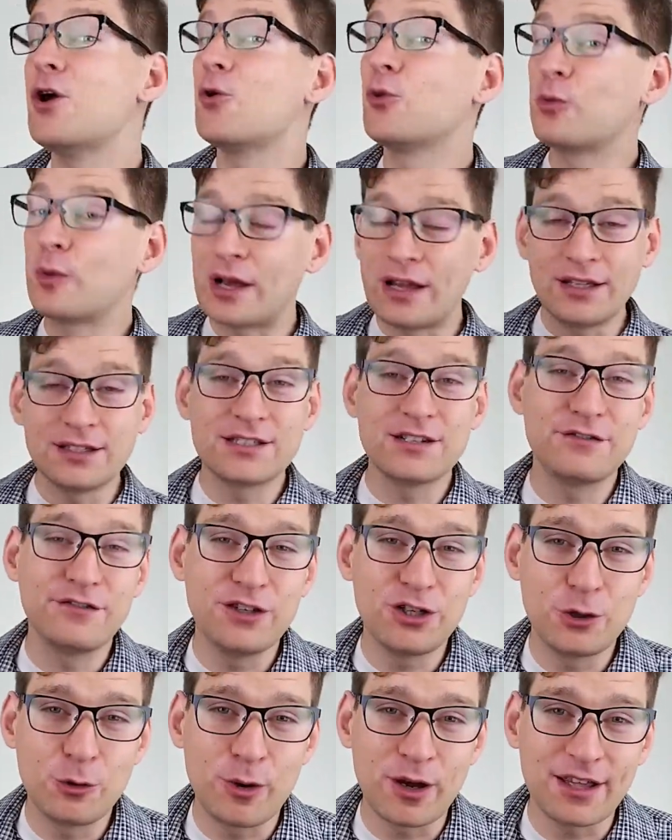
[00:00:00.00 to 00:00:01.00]

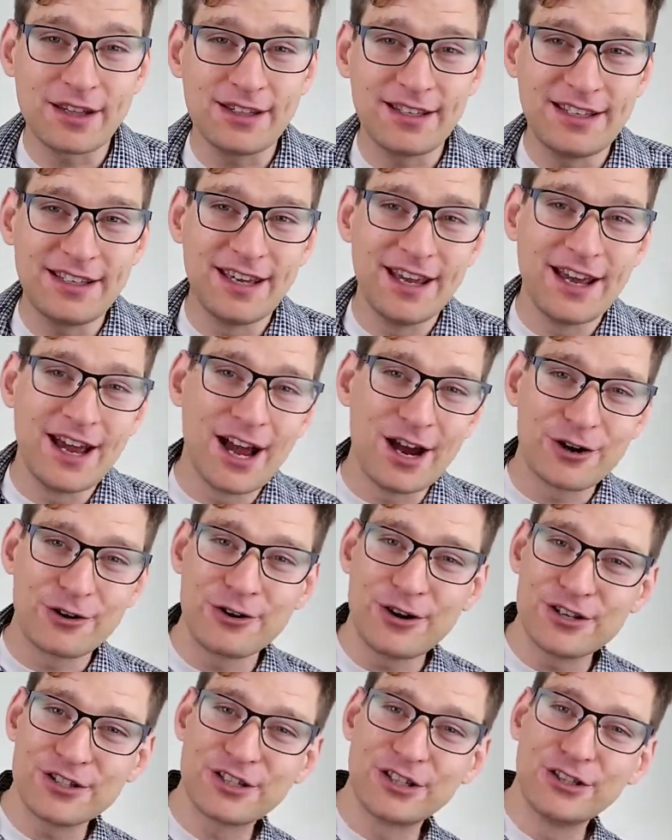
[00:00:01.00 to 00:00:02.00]
relatively quickly
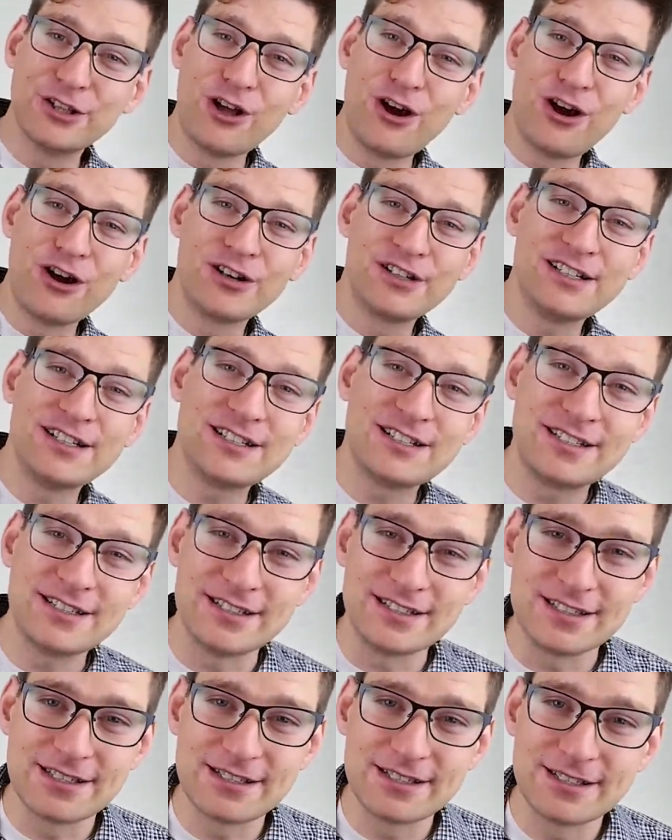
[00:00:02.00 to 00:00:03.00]
across a long
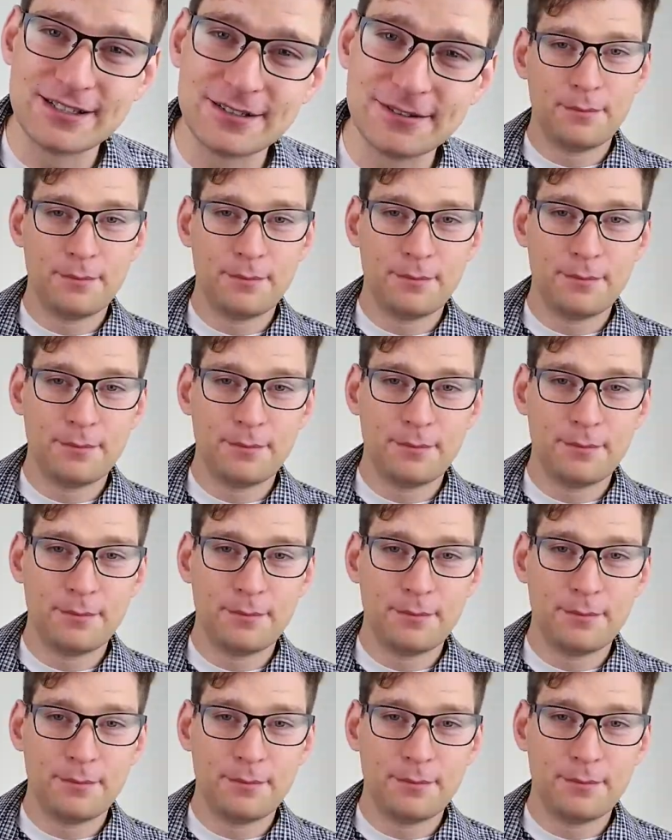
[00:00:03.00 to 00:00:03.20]
distance.